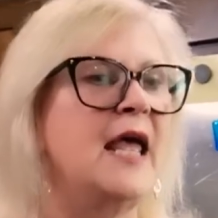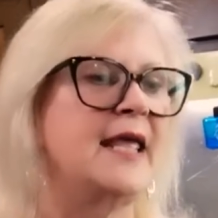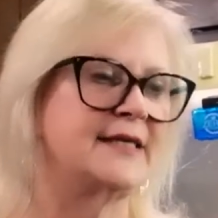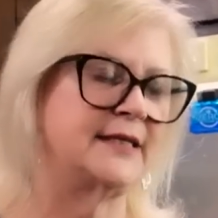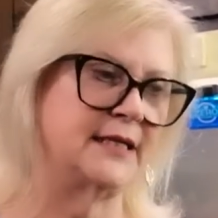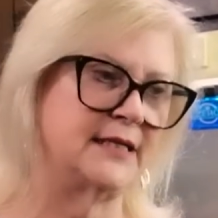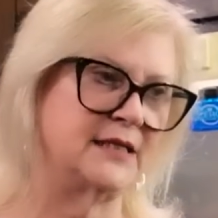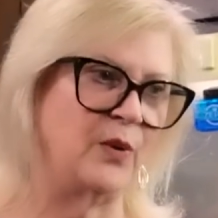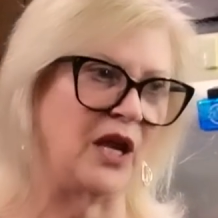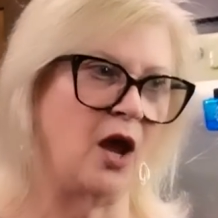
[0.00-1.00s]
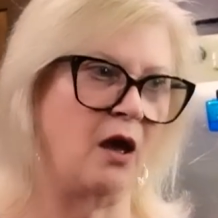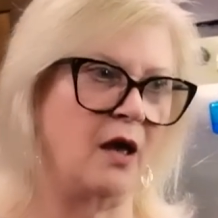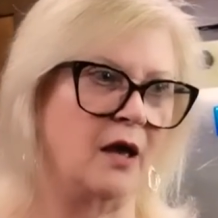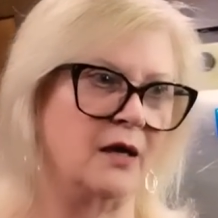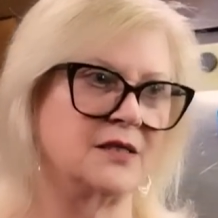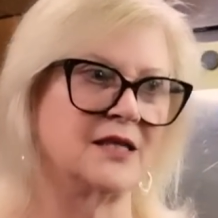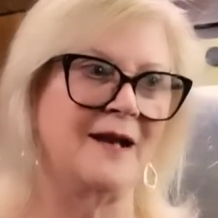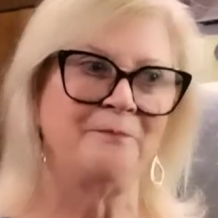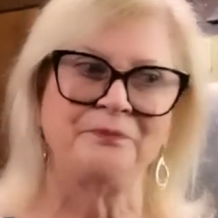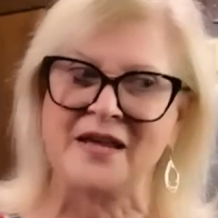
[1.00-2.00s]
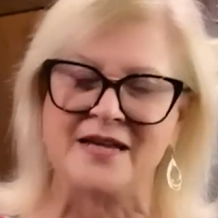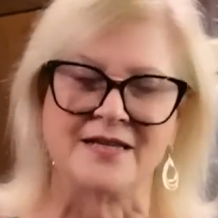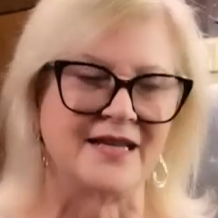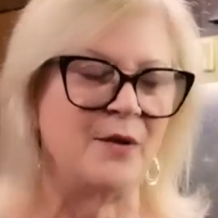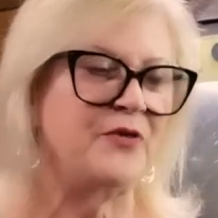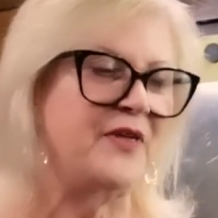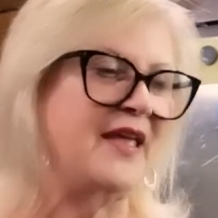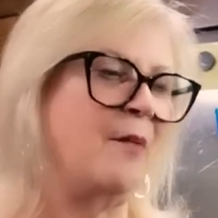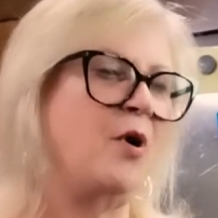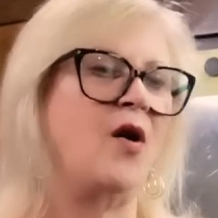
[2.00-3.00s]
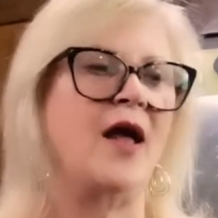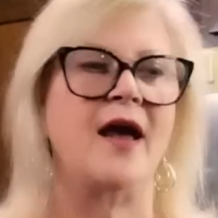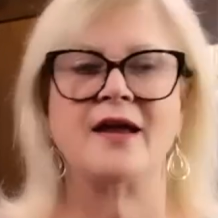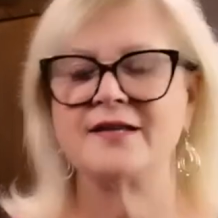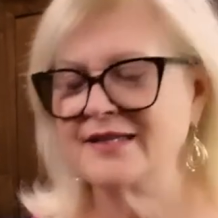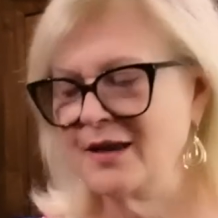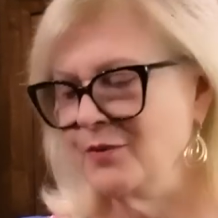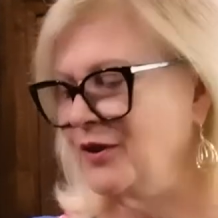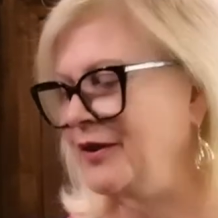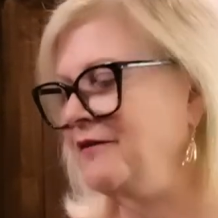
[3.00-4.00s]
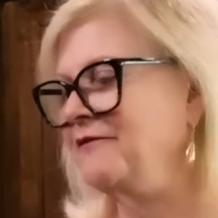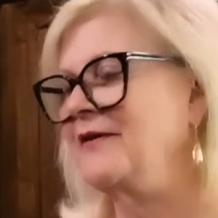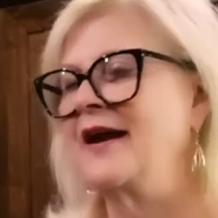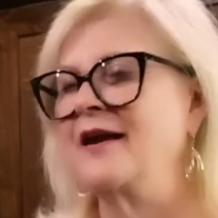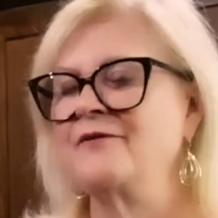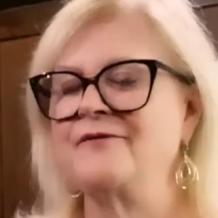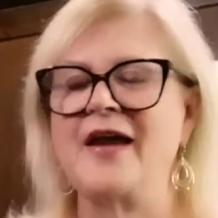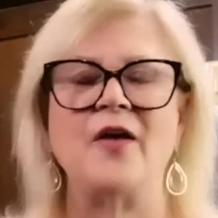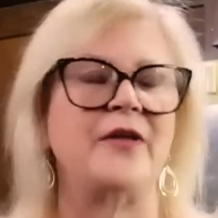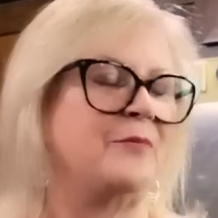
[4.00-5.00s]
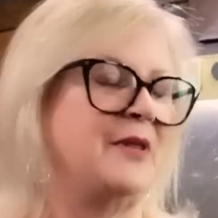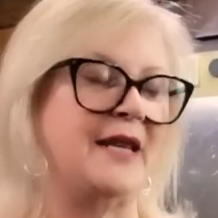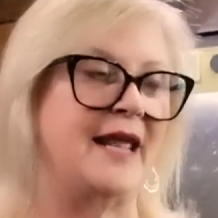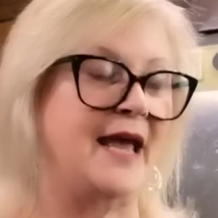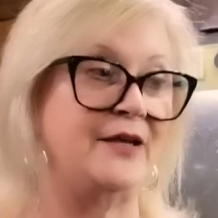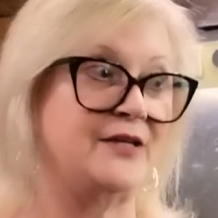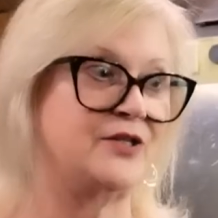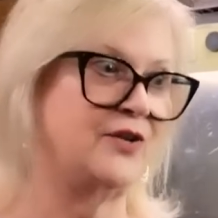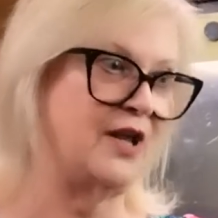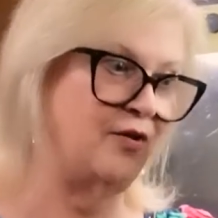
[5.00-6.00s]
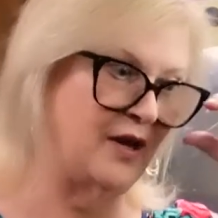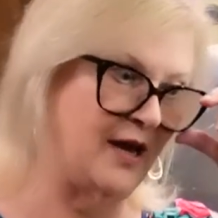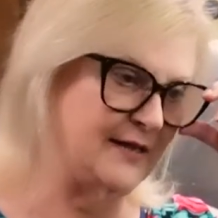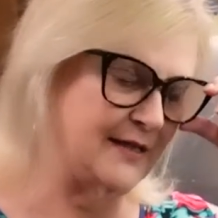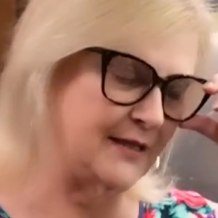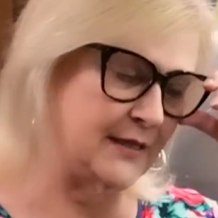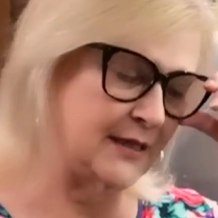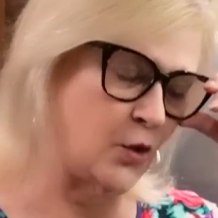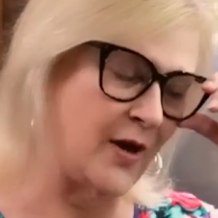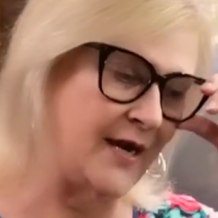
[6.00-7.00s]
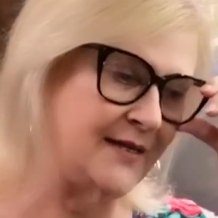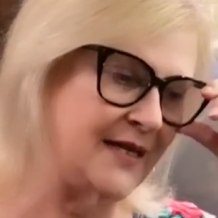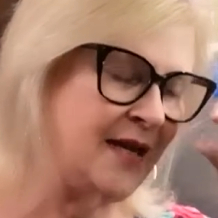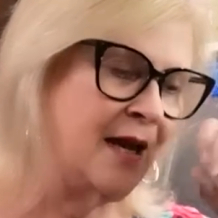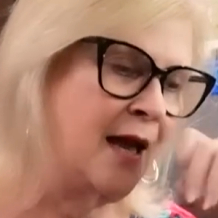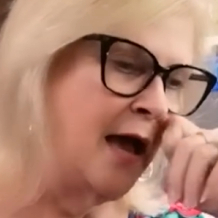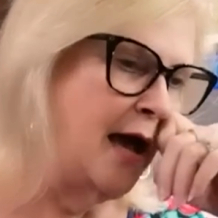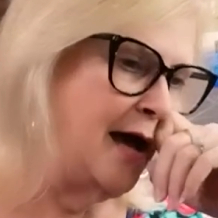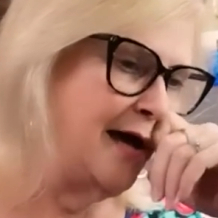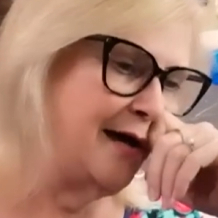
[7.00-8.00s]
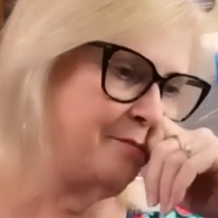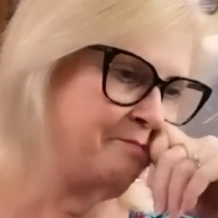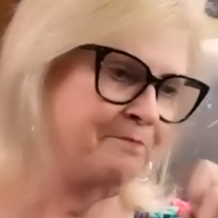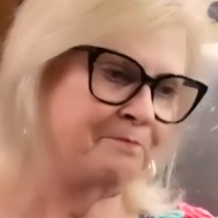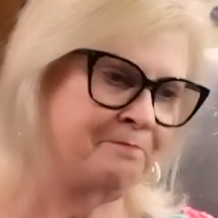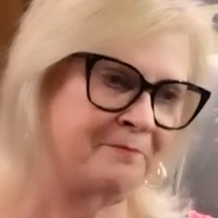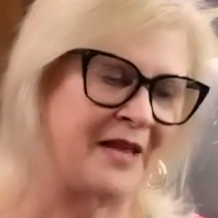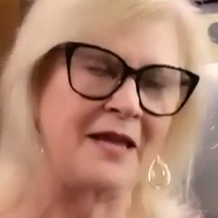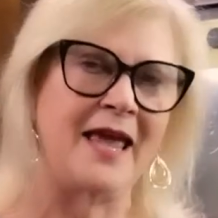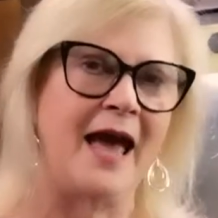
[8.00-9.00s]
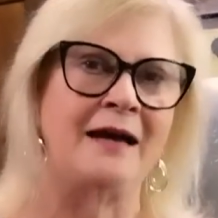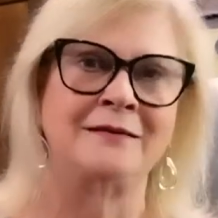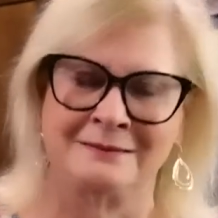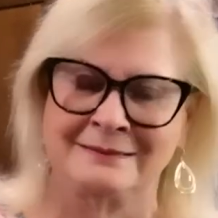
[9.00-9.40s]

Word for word: Yes, it is, because same with the MRI, same with the Valium that he had yesterday, you guys. It's just crazy. Um, yeah.